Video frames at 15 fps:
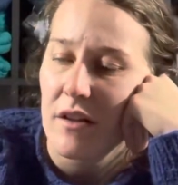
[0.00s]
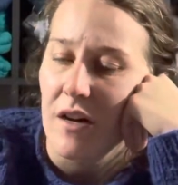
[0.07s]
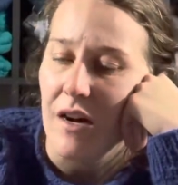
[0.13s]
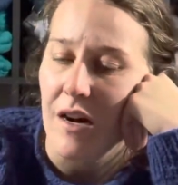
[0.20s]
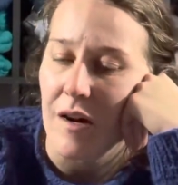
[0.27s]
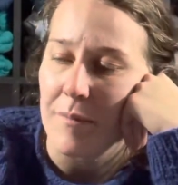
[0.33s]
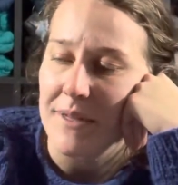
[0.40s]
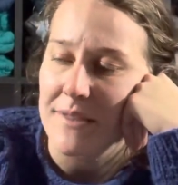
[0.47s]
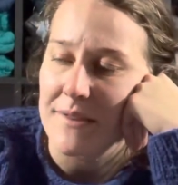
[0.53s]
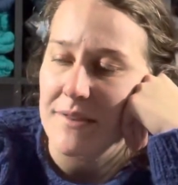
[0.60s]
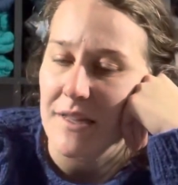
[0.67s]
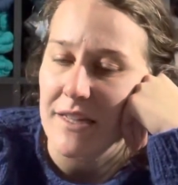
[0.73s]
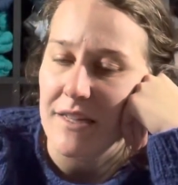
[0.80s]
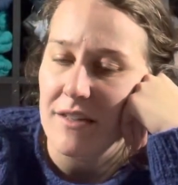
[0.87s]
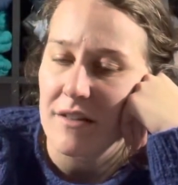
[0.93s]
It's
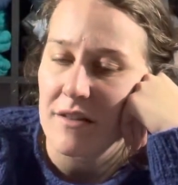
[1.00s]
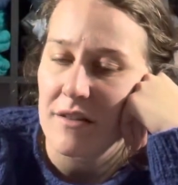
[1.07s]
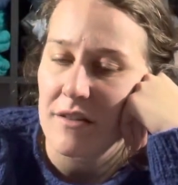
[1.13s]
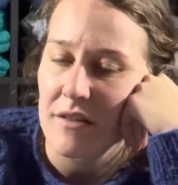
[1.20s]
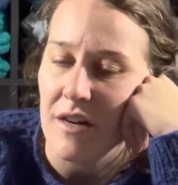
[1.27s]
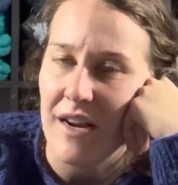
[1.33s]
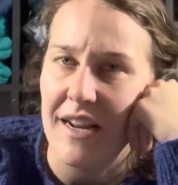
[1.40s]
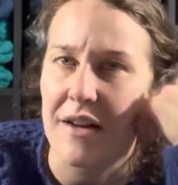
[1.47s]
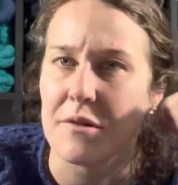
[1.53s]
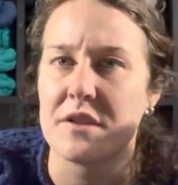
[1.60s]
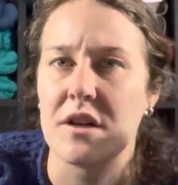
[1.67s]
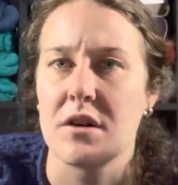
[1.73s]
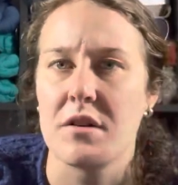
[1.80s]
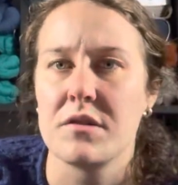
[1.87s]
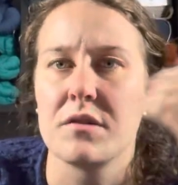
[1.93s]
like Not House
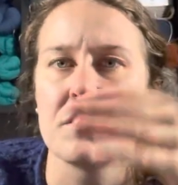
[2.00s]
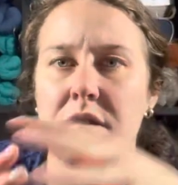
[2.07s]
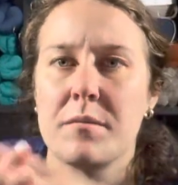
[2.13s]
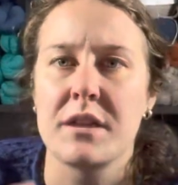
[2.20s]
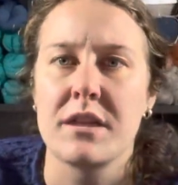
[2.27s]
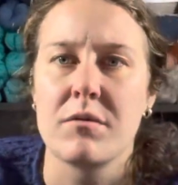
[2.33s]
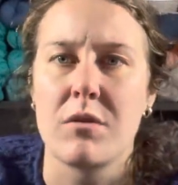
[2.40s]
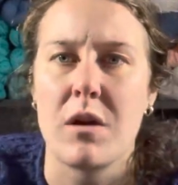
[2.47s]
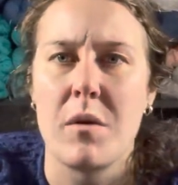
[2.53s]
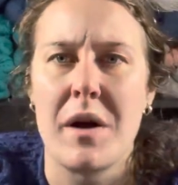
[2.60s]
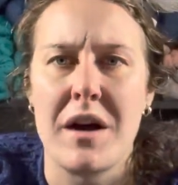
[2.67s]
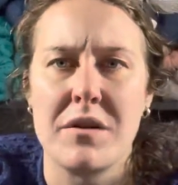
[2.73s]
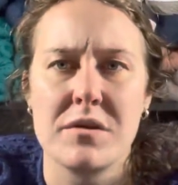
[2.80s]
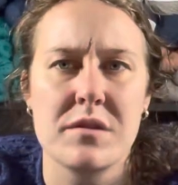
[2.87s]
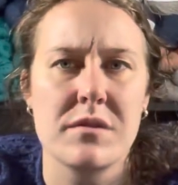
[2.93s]
Yarns or something, Row
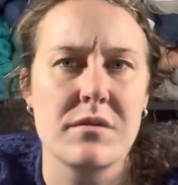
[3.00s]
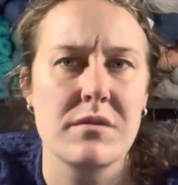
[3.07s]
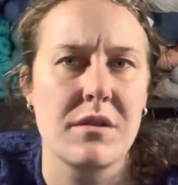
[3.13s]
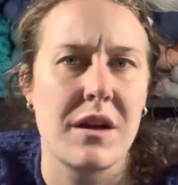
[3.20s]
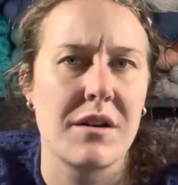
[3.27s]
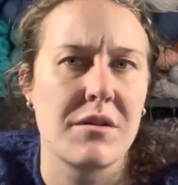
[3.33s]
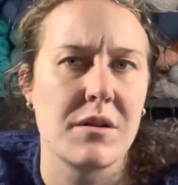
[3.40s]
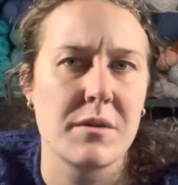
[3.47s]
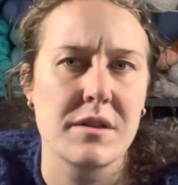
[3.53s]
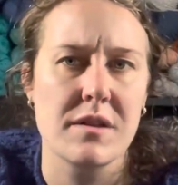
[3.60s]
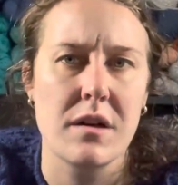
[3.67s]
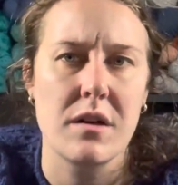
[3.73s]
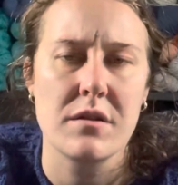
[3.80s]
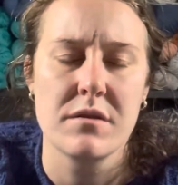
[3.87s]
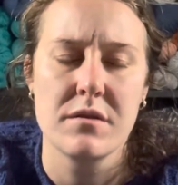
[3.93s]
House, I don't know what it's
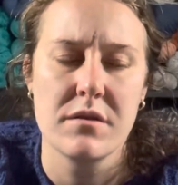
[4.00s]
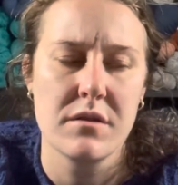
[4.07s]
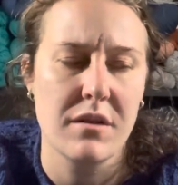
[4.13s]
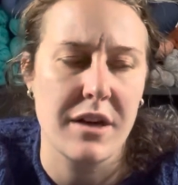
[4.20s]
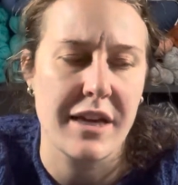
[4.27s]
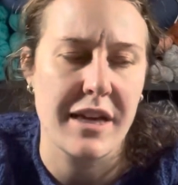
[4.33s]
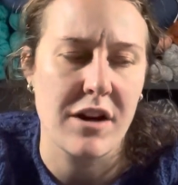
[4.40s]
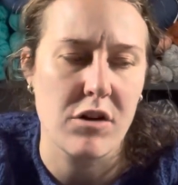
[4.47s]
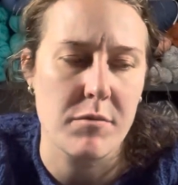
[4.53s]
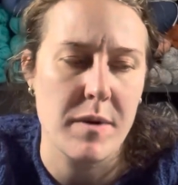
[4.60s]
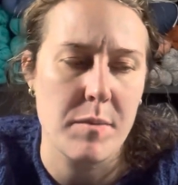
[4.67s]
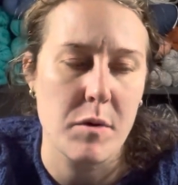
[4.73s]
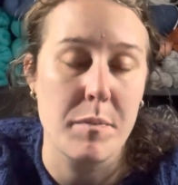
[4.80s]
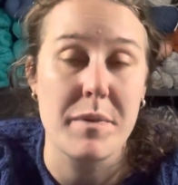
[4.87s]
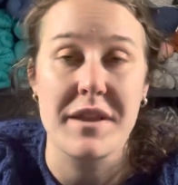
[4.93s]
called. I can't
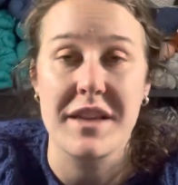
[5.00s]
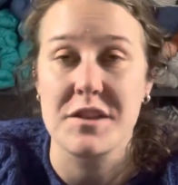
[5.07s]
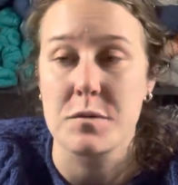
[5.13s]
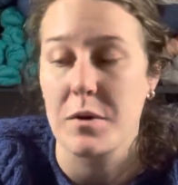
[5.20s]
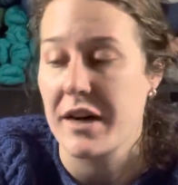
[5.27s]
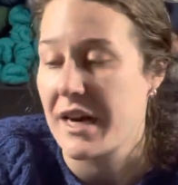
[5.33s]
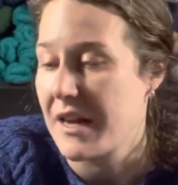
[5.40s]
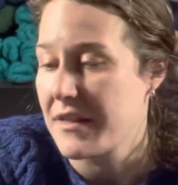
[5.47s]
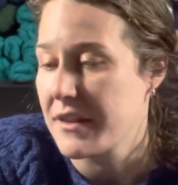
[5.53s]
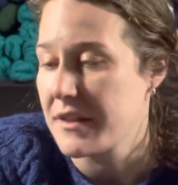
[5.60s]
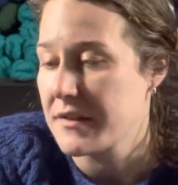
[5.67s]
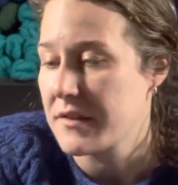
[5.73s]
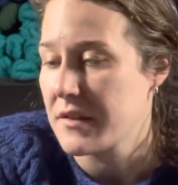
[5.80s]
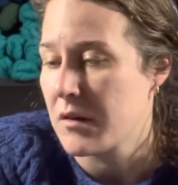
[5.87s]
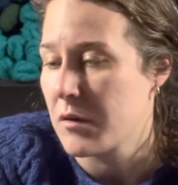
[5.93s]
remember, but that's where I got
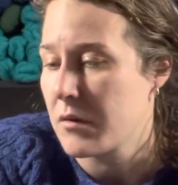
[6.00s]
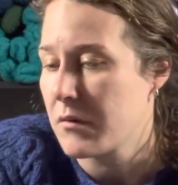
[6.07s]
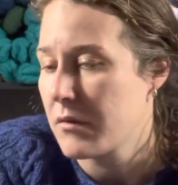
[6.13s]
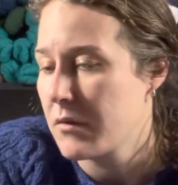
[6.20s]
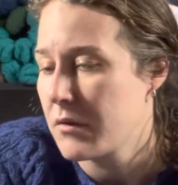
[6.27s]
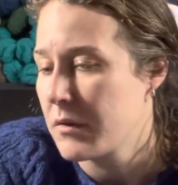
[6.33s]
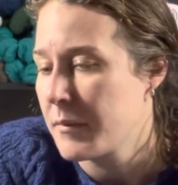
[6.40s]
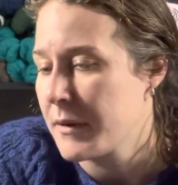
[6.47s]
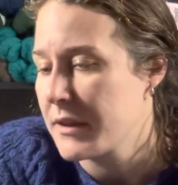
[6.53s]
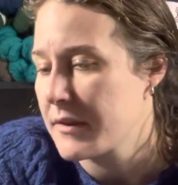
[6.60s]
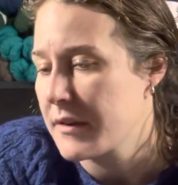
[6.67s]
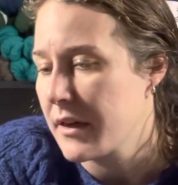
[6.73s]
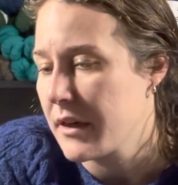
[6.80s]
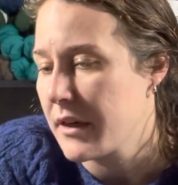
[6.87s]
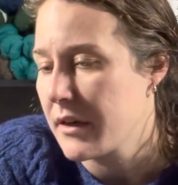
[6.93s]
this. Oh, it might
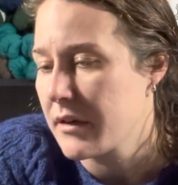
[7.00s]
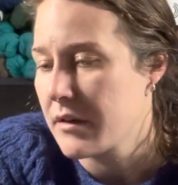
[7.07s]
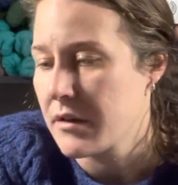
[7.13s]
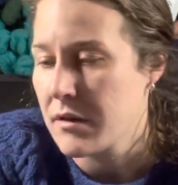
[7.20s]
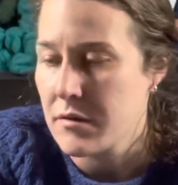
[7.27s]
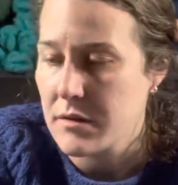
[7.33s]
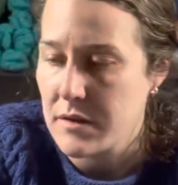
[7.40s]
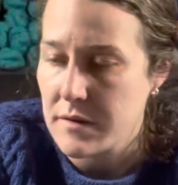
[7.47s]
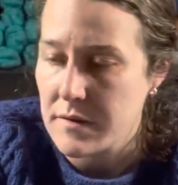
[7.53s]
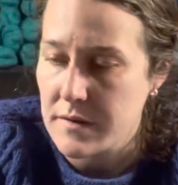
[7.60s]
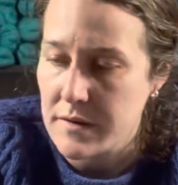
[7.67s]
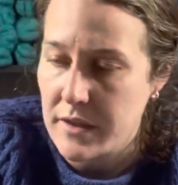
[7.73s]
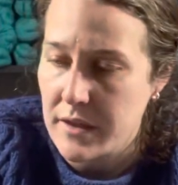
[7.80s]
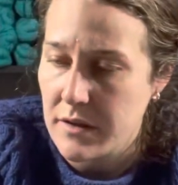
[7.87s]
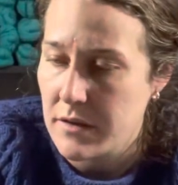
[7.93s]
say, no, it doesn't
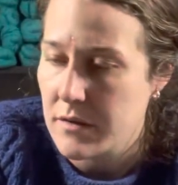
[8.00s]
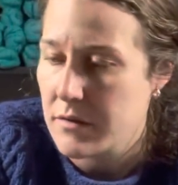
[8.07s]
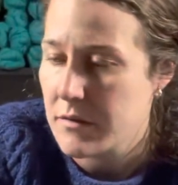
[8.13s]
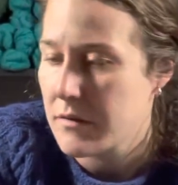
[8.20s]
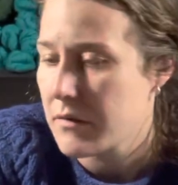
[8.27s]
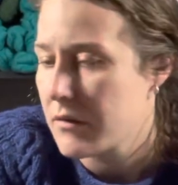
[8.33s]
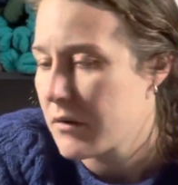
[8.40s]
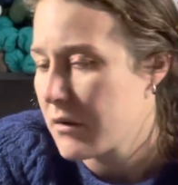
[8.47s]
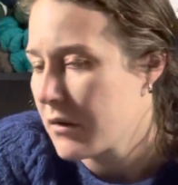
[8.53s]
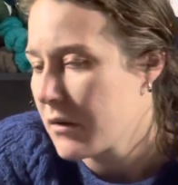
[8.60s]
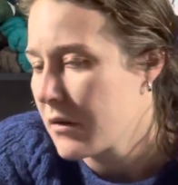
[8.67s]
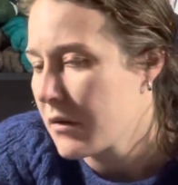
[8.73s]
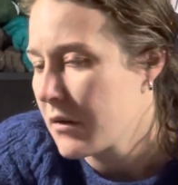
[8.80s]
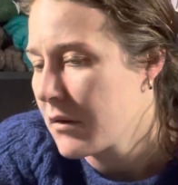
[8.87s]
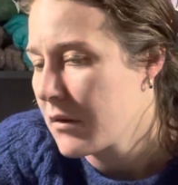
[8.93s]
say on that.
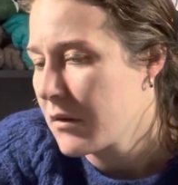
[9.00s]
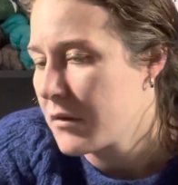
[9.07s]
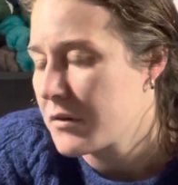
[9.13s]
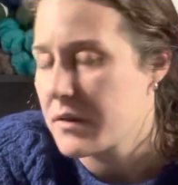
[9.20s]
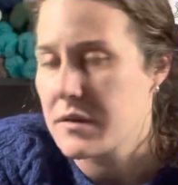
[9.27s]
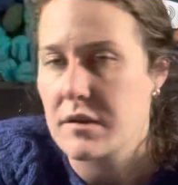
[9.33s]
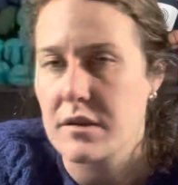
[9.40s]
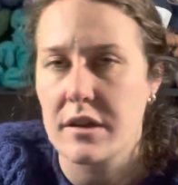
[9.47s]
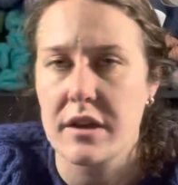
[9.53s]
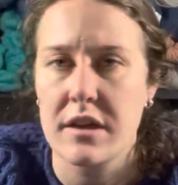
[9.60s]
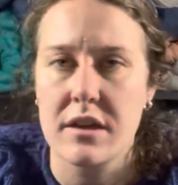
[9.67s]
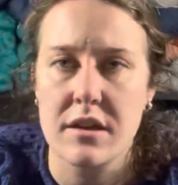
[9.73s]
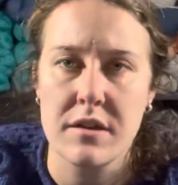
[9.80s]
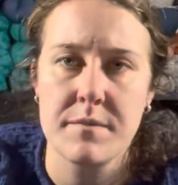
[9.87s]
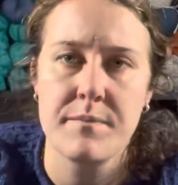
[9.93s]
It's just looking
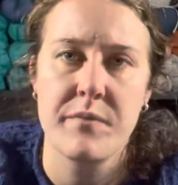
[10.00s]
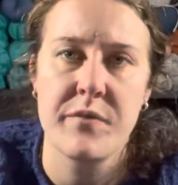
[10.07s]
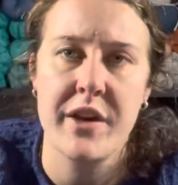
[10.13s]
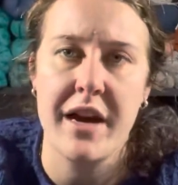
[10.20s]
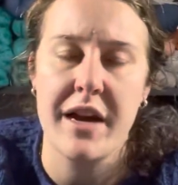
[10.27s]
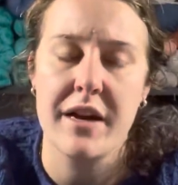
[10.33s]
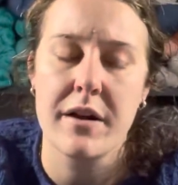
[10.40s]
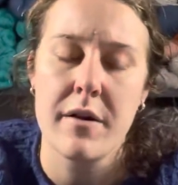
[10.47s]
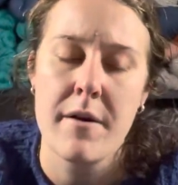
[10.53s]
at the tag.